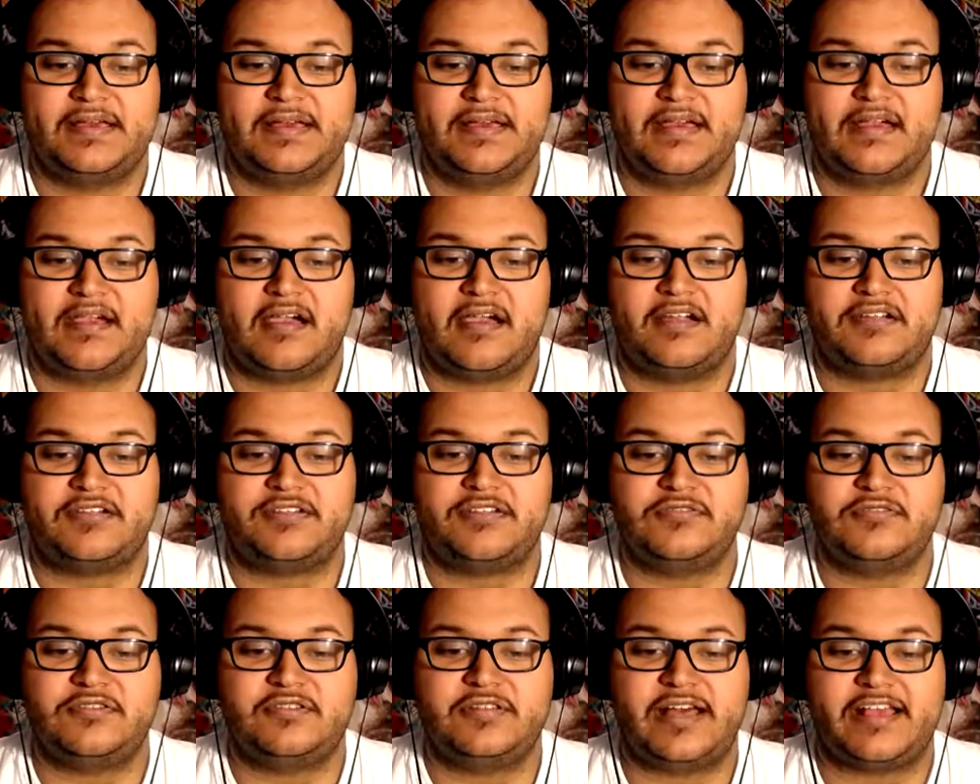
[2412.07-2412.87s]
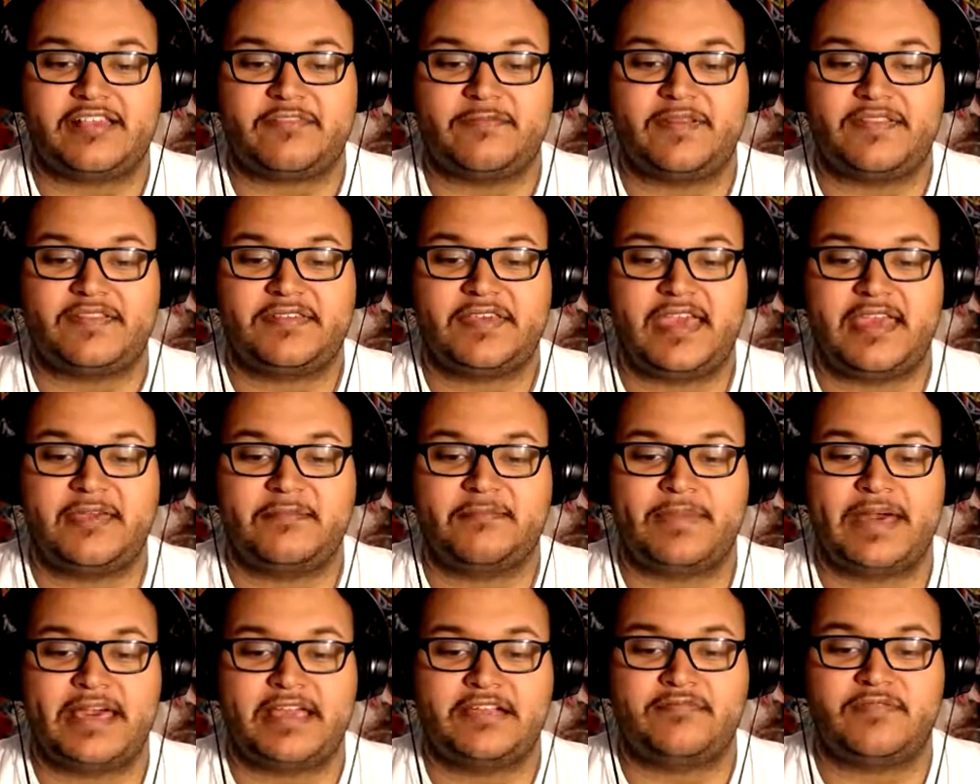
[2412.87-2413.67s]
Our 2 classmates came
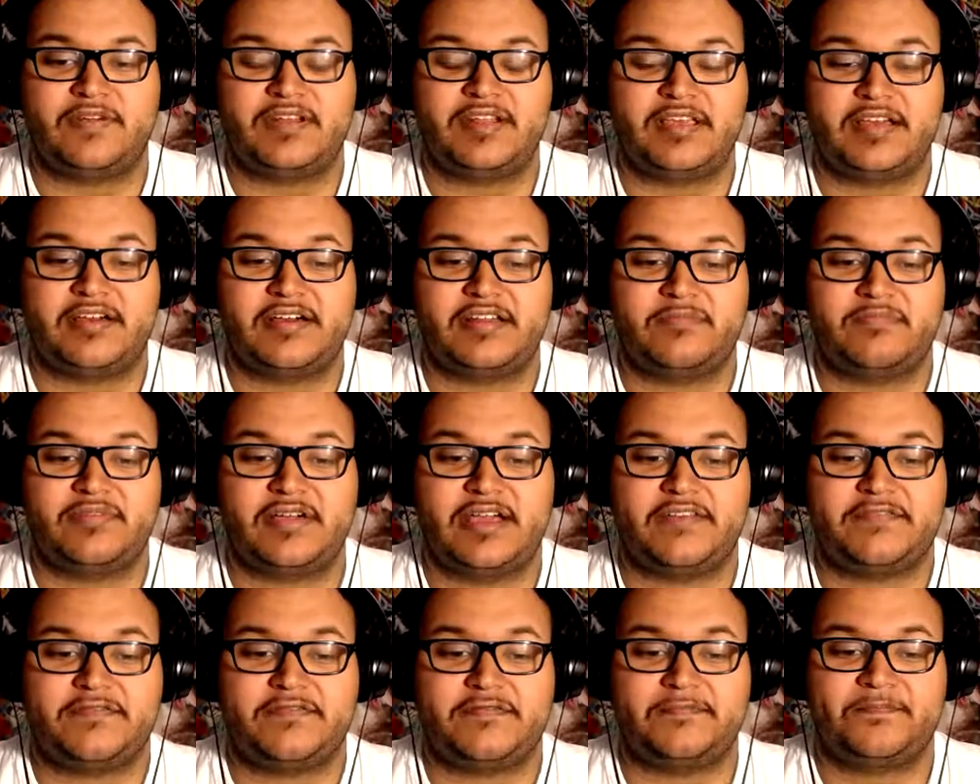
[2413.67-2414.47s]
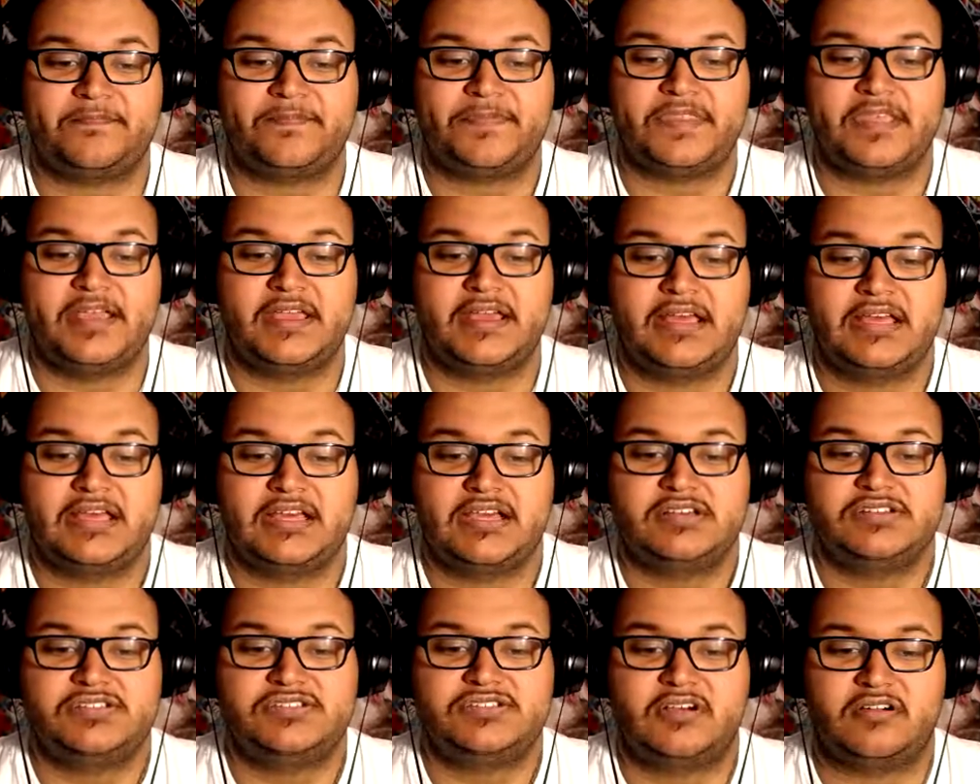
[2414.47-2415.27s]
back running out of breath.
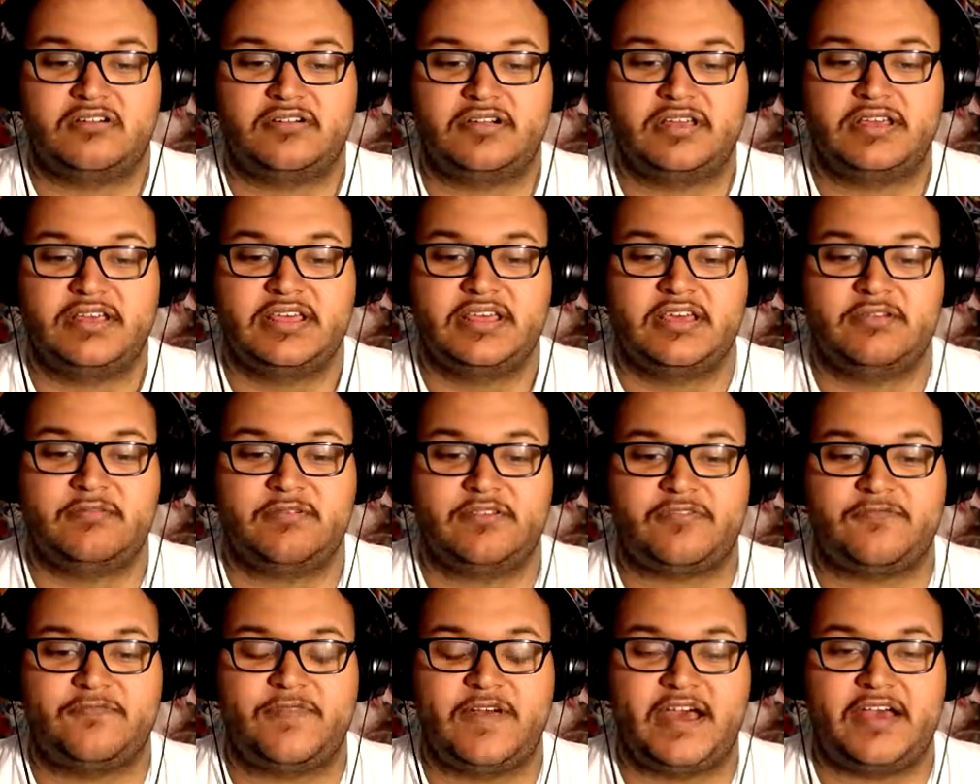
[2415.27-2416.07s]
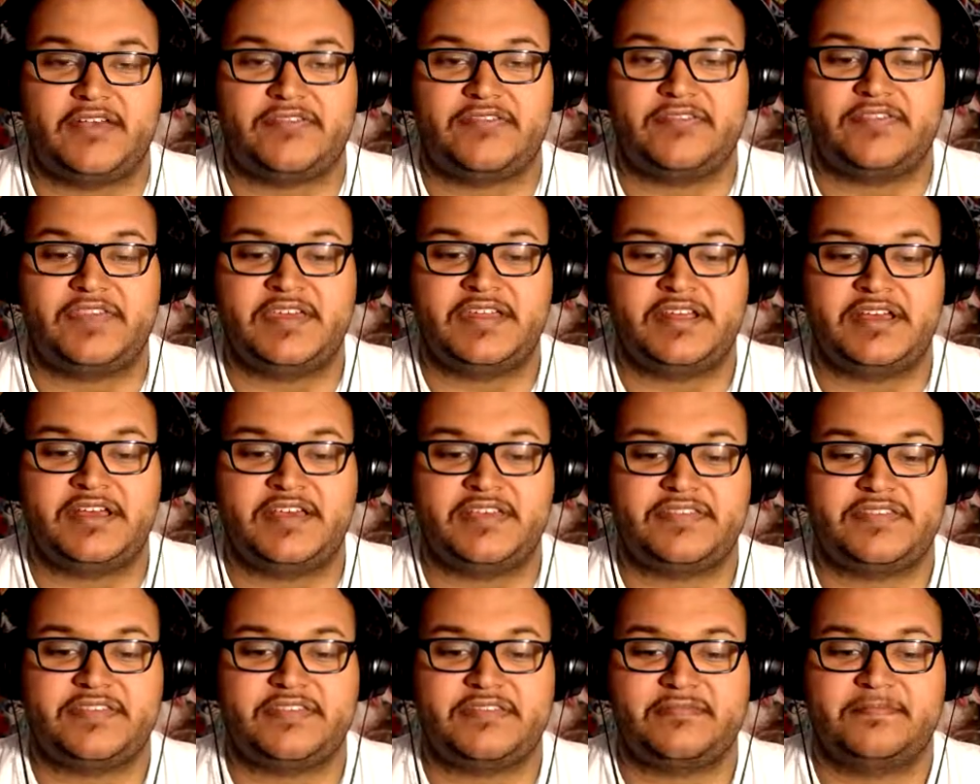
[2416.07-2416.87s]
Sorry, it was faster than
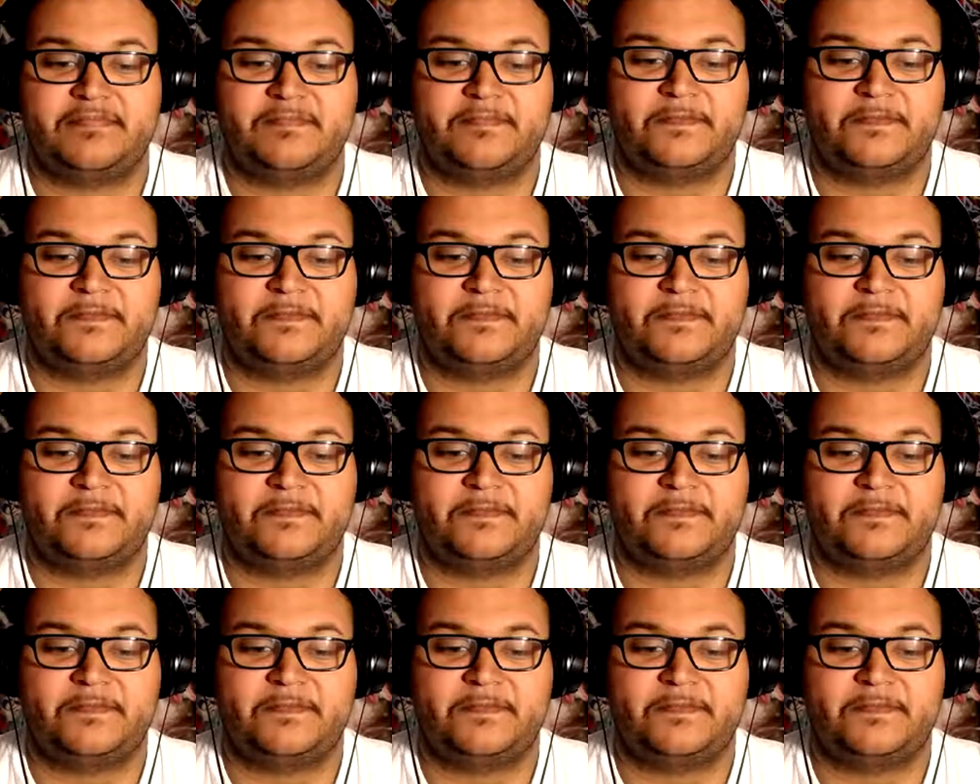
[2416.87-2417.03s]
us.